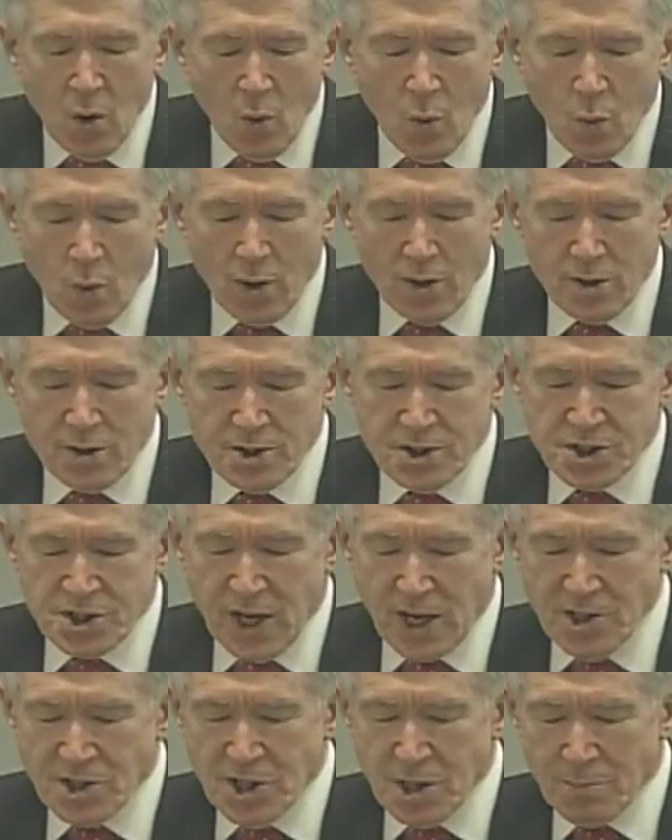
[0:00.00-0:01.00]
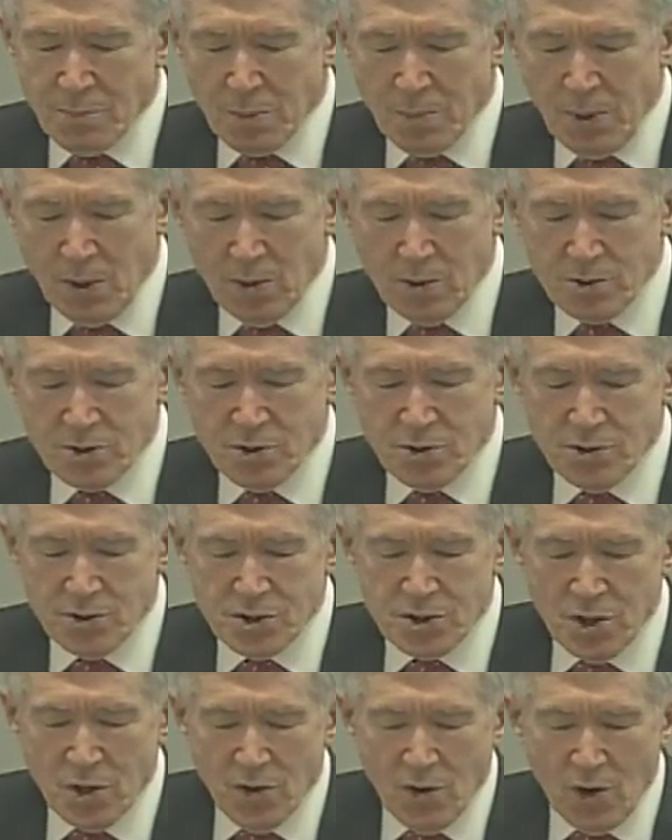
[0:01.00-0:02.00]
we're discussing
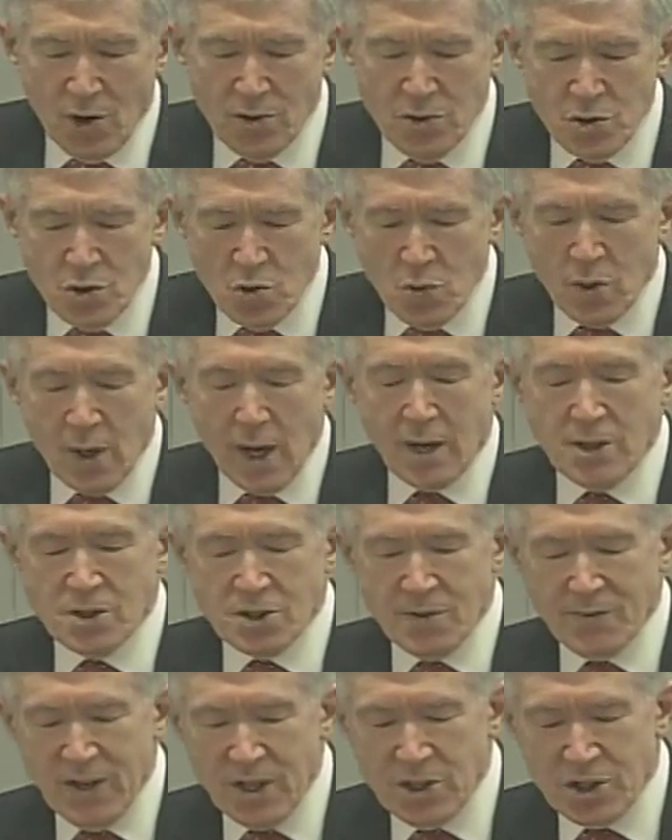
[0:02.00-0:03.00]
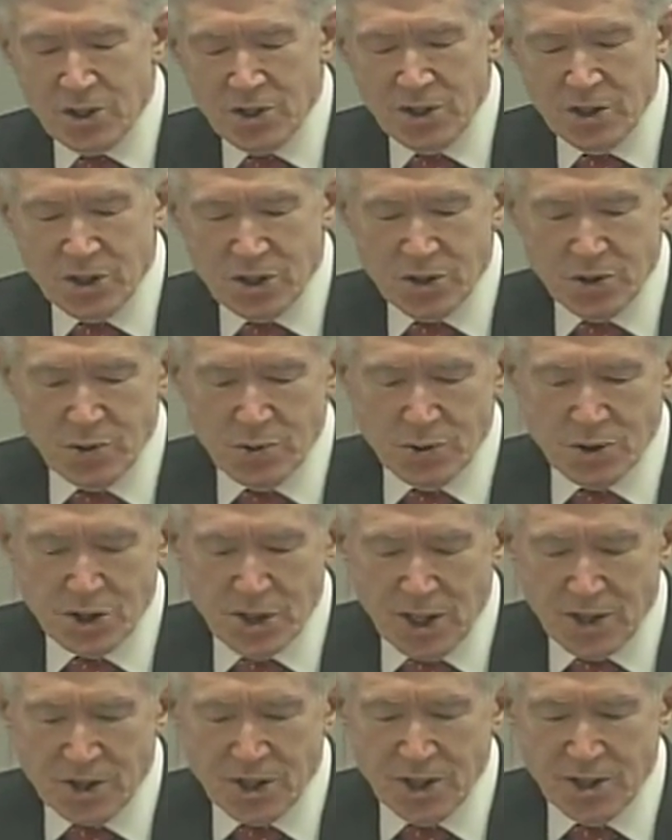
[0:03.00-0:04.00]
proposals on new conservation issues,
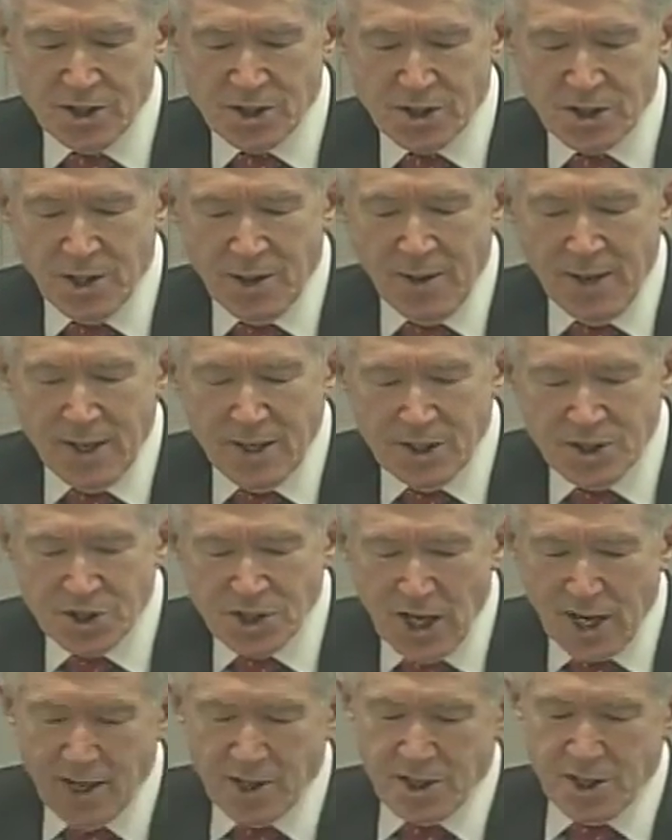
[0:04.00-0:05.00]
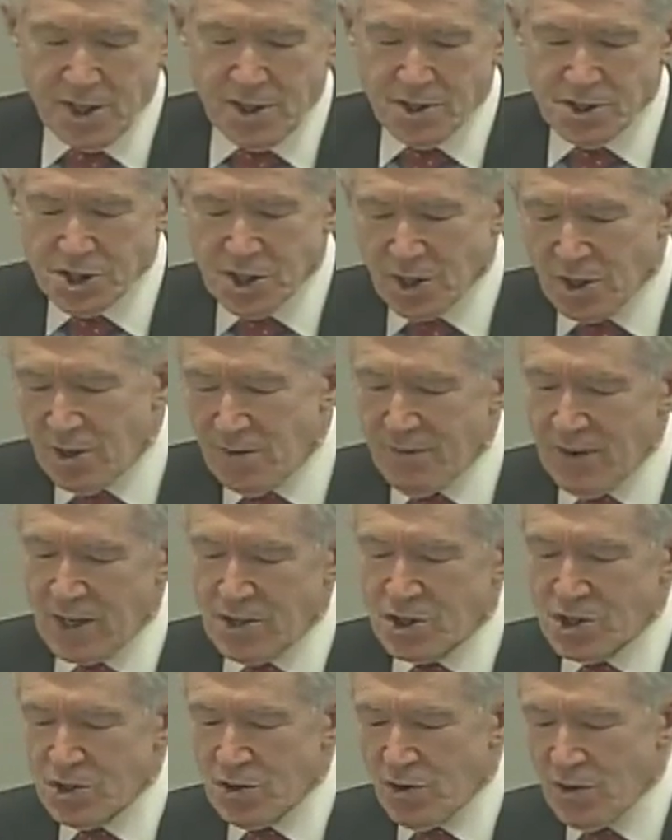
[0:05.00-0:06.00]
such as CITES, the
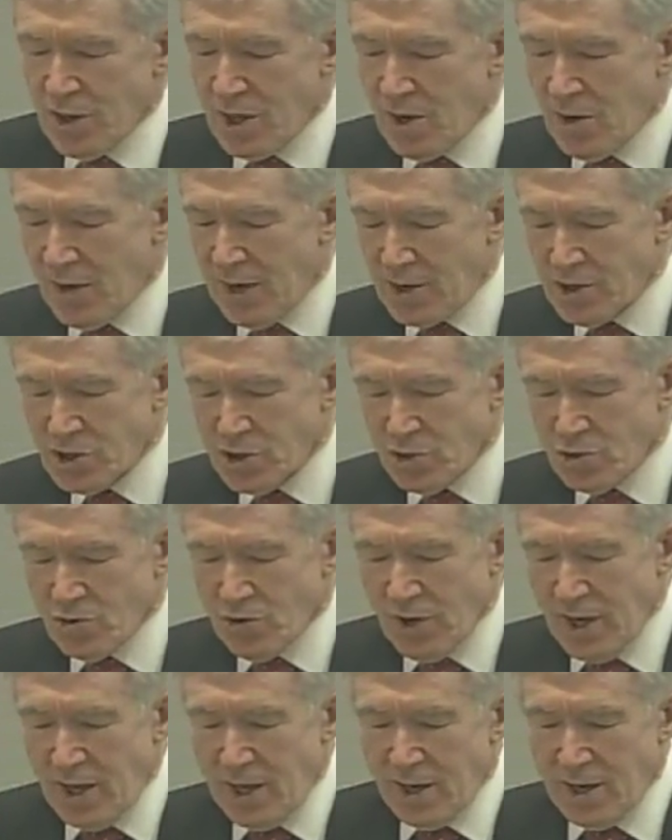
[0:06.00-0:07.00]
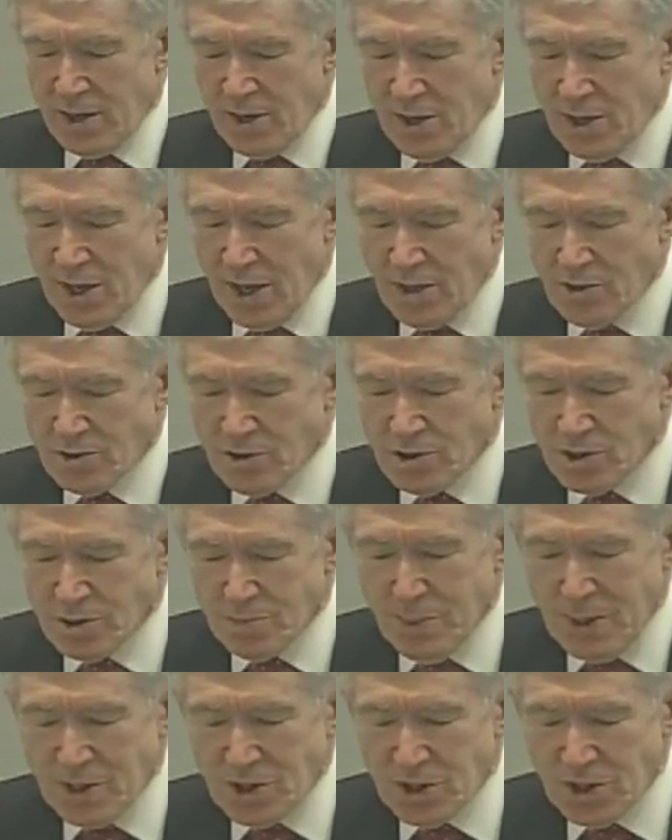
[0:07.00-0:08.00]
Convention on International Trade in Endangered
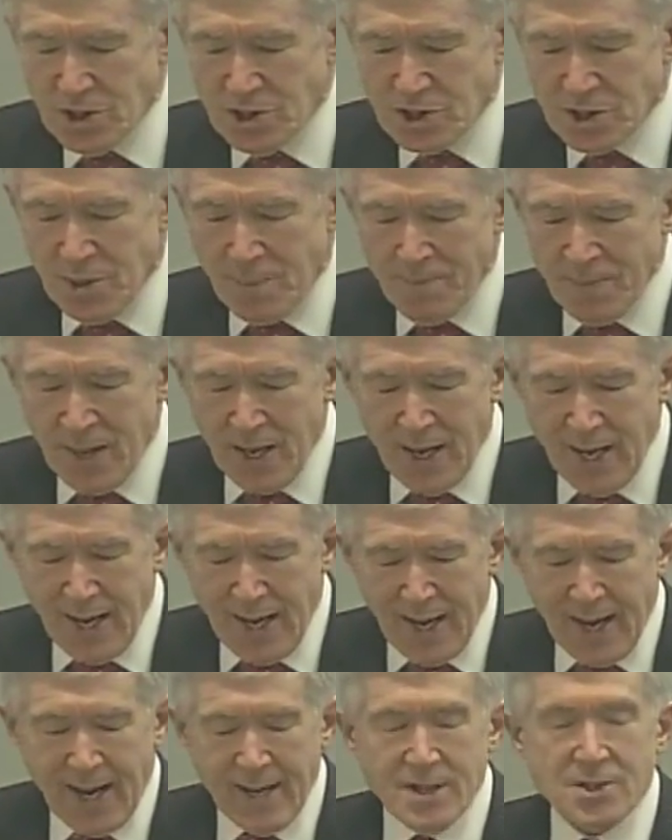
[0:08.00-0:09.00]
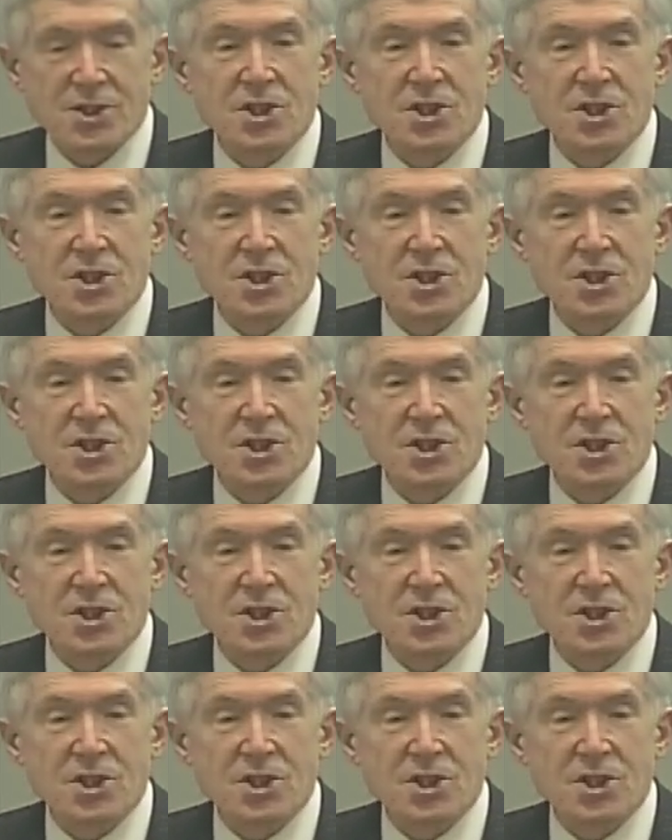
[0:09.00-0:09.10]
Species, and